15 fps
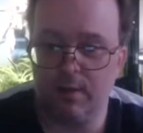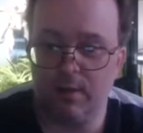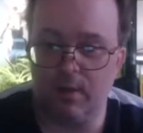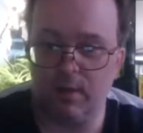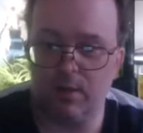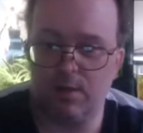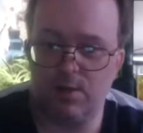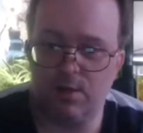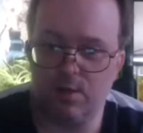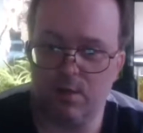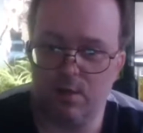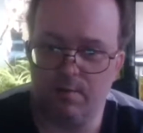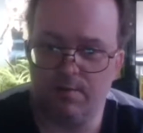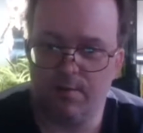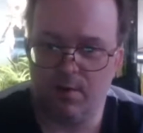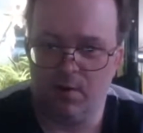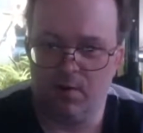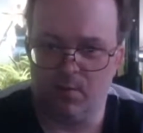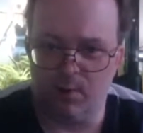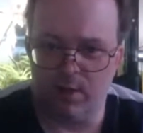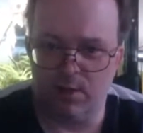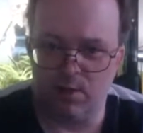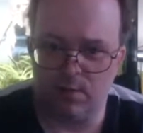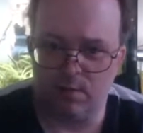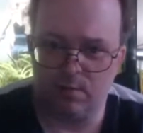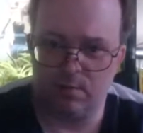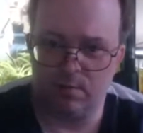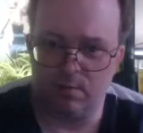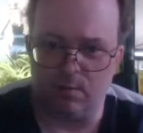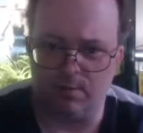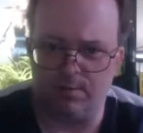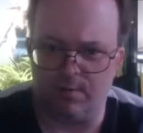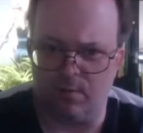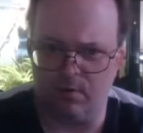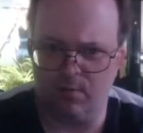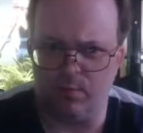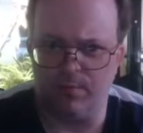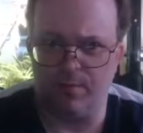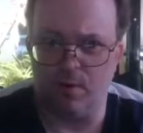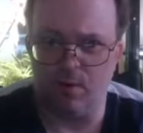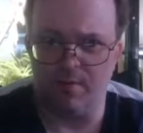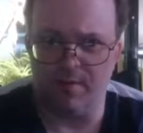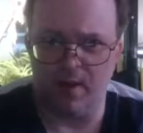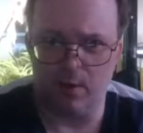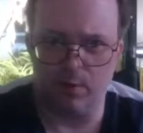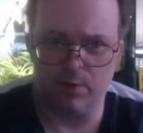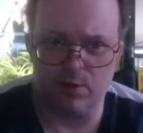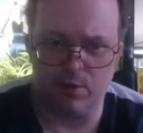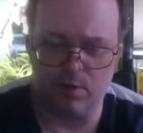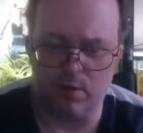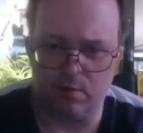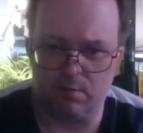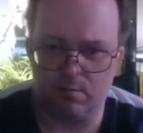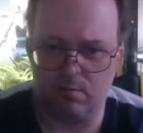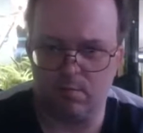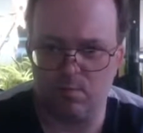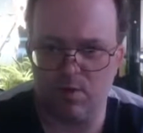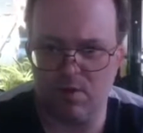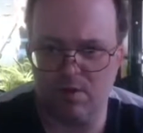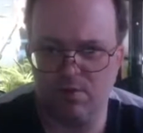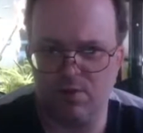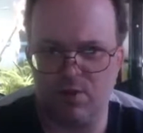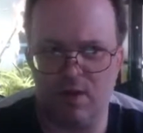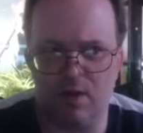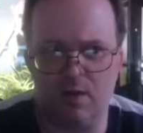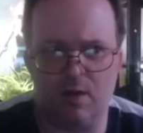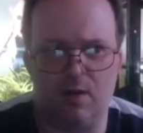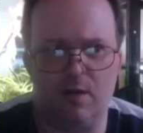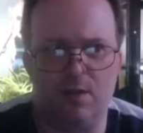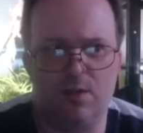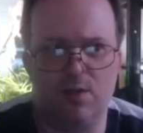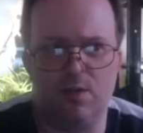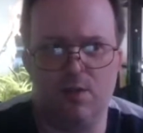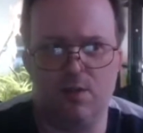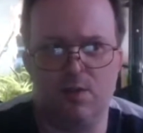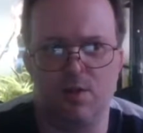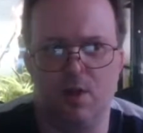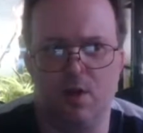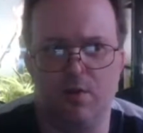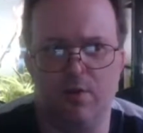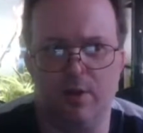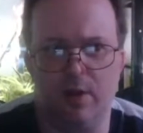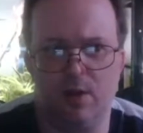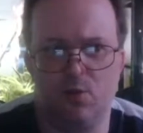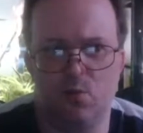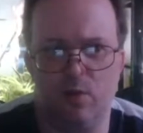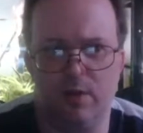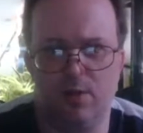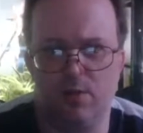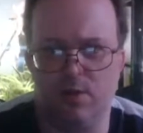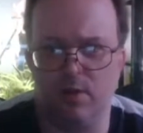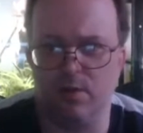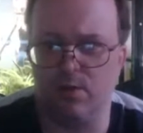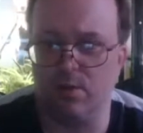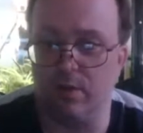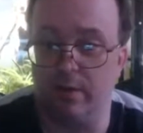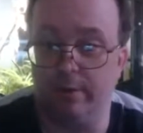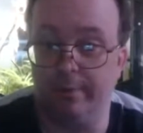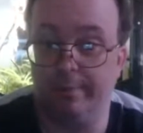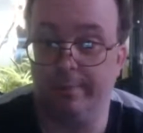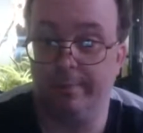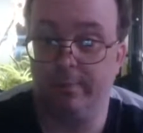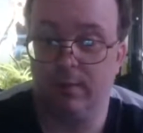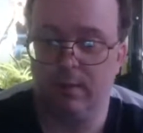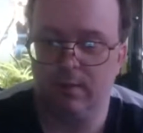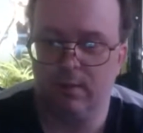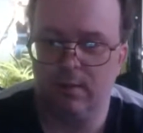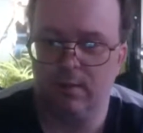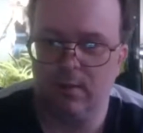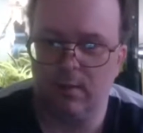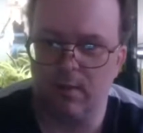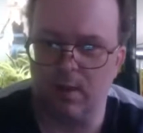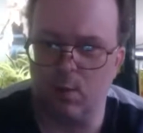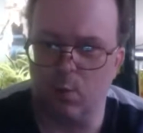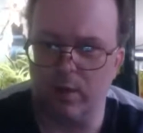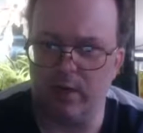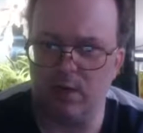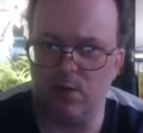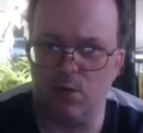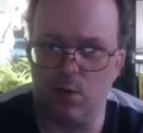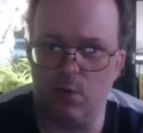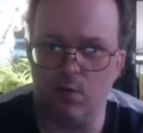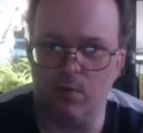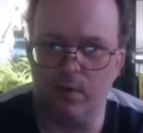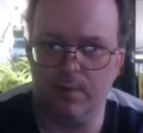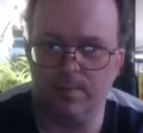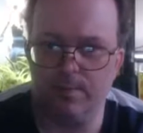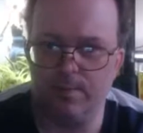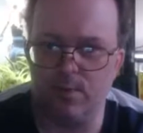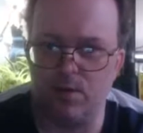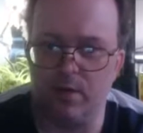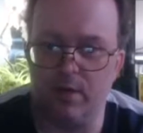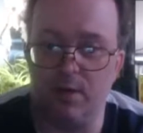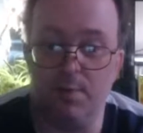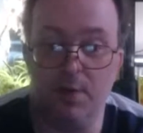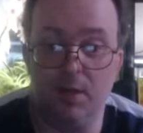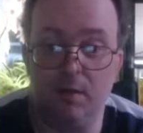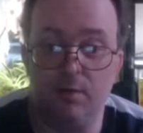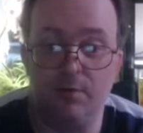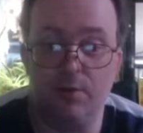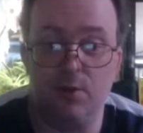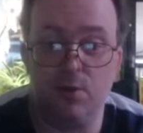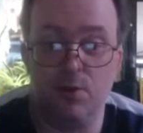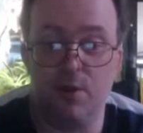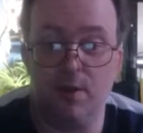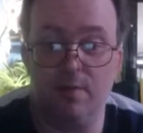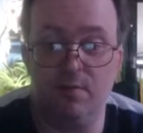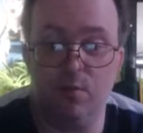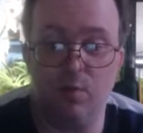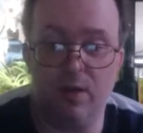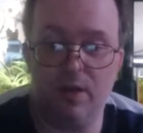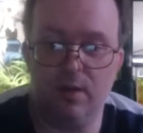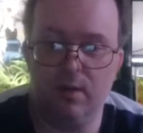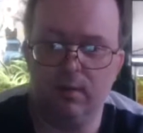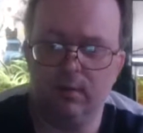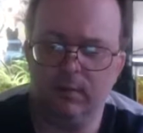at least there's only 5 weeks or 5 hours, and well, technically this is the start of the next week, isn't it? So that week is over. Sunday being the first day of the week.